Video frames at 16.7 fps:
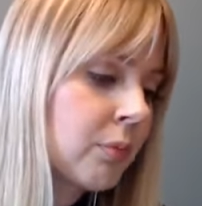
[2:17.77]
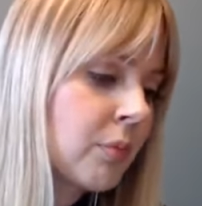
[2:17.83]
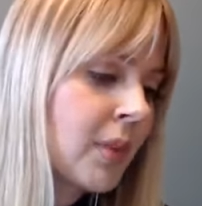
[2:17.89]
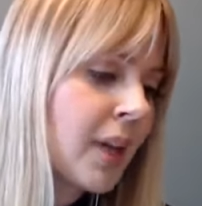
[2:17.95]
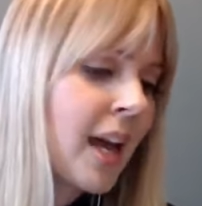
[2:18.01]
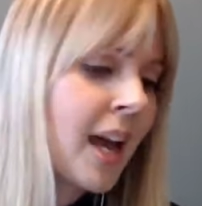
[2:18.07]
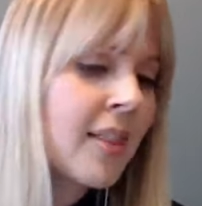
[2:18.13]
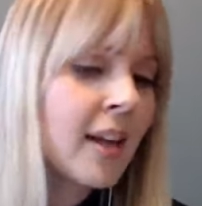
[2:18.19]

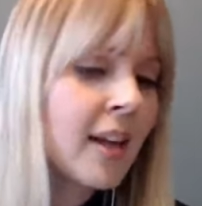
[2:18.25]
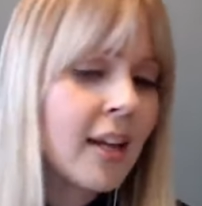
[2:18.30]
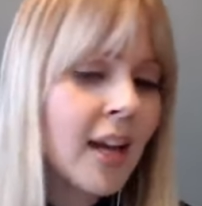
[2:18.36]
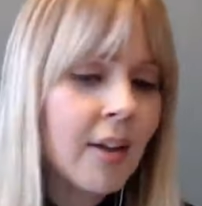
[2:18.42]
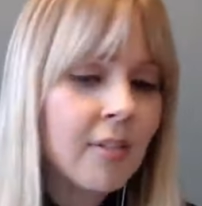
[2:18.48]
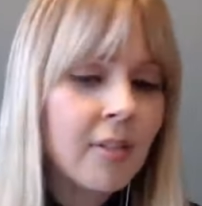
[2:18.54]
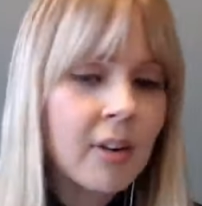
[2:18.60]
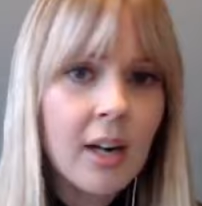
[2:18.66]
And then
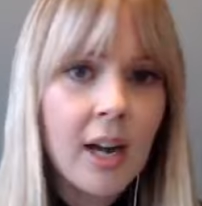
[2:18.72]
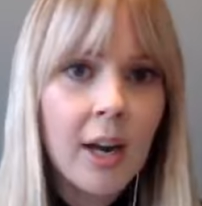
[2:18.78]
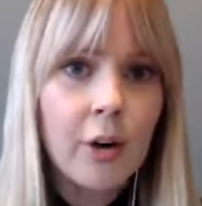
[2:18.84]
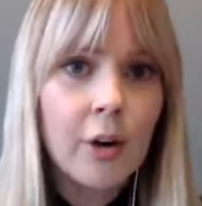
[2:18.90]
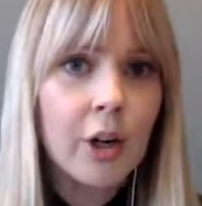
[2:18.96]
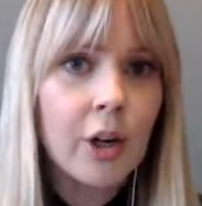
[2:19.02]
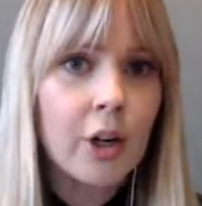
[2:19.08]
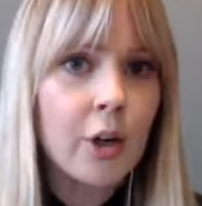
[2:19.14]
Kevin and I are
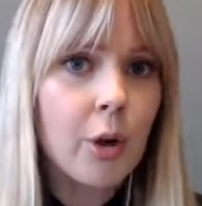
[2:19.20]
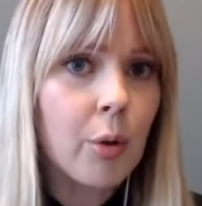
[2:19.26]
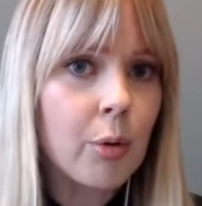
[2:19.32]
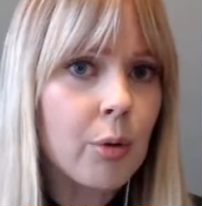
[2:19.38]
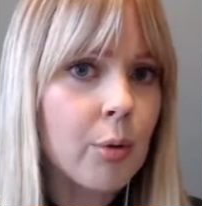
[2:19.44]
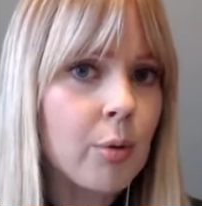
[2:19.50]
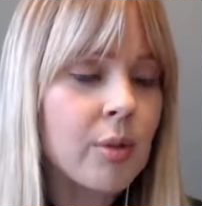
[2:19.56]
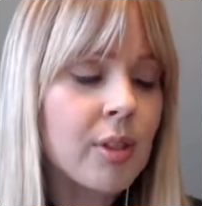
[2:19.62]
going to go
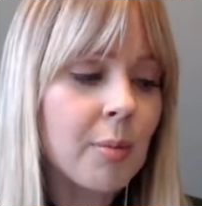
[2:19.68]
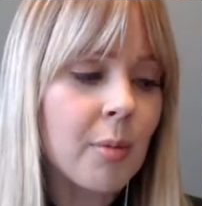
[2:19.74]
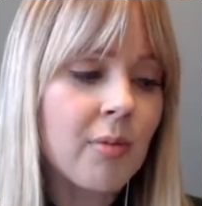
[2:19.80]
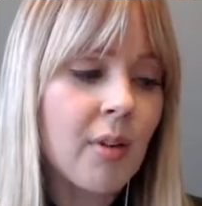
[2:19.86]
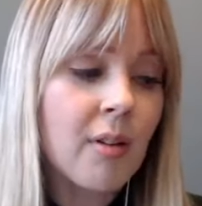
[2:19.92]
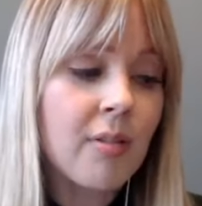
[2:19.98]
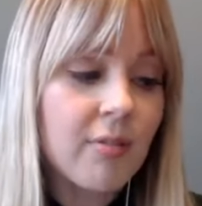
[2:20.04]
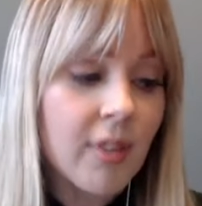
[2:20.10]
through some of our
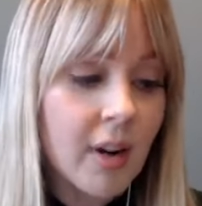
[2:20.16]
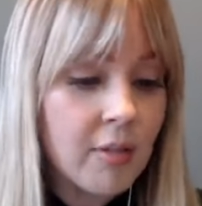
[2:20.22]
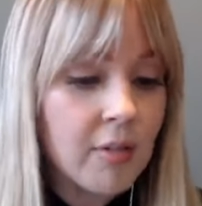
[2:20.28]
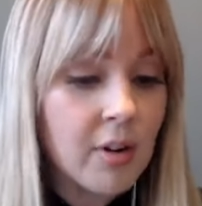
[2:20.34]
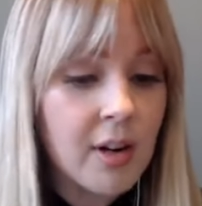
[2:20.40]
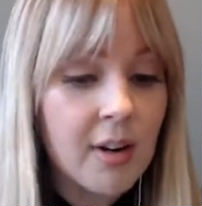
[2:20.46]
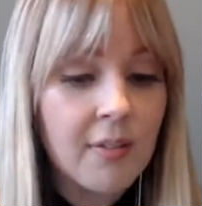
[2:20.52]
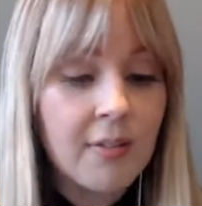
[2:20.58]

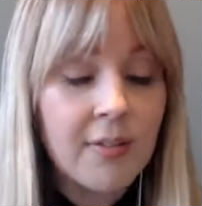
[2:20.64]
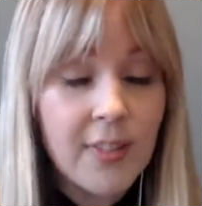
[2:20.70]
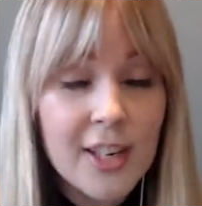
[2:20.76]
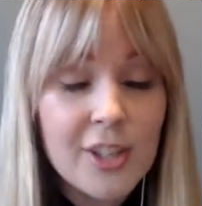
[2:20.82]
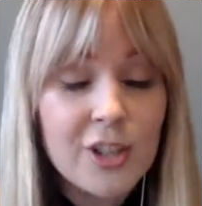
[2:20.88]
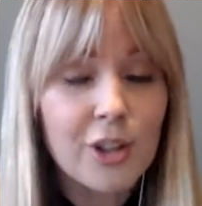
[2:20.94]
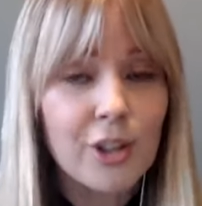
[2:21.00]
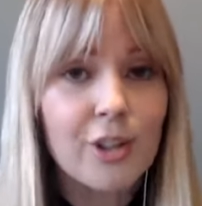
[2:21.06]
favorite
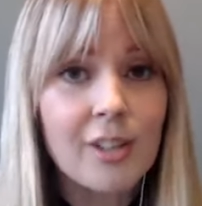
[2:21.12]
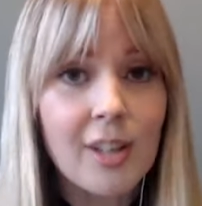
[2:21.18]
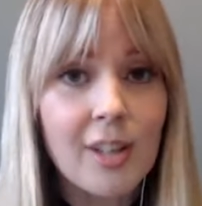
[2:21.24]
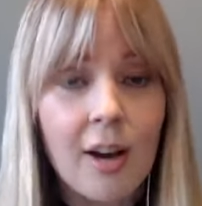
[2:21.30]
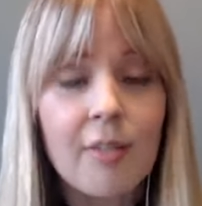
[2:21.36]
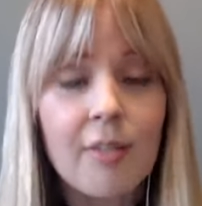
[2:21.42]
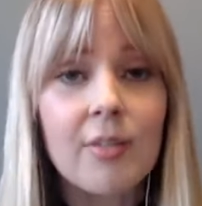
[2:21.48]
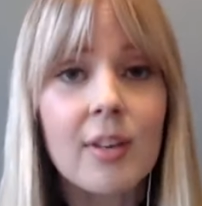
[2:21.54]
features
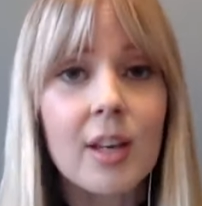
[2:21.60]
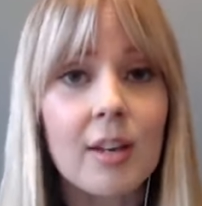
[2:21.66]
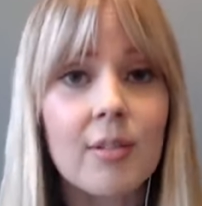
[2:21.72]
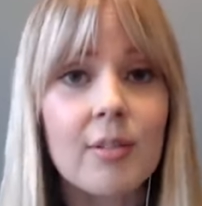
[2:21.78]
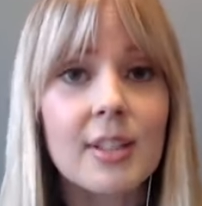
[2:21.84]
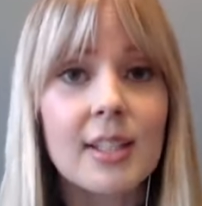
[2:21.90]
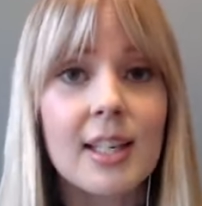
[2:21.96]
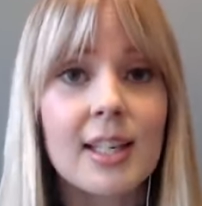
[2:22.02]
of the
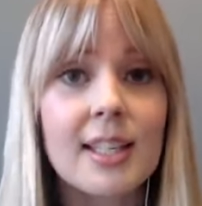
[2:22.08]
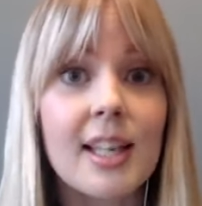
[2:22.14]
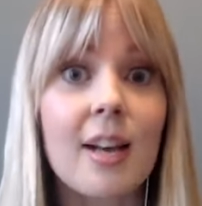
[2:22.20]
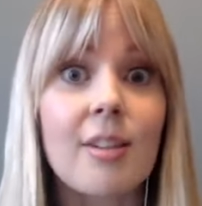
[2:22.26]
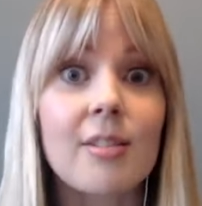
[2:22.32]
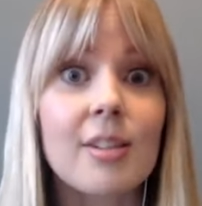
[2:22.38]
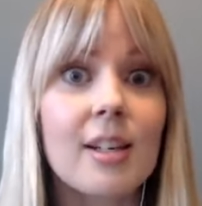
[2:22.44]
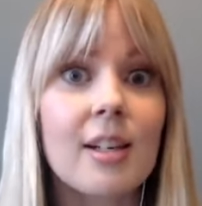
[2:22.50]

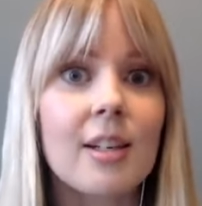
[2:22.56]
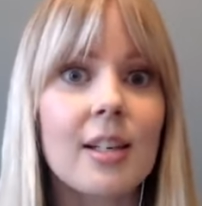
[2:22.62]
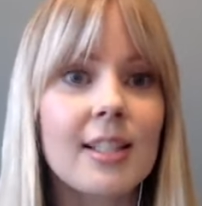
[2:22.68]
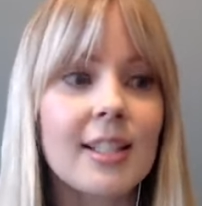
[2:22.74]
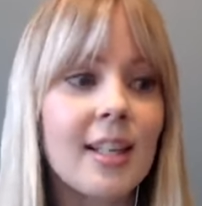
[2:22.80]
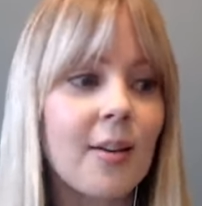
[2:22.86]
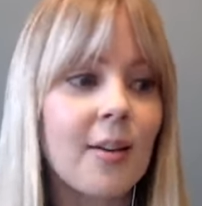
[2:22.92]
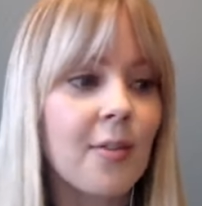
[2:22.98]
EV6000
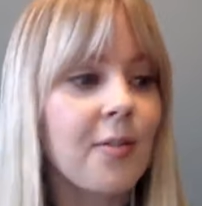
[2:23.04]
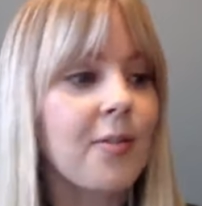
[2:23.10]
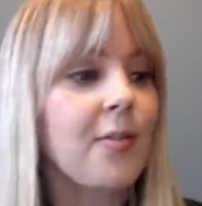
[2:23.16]
itself.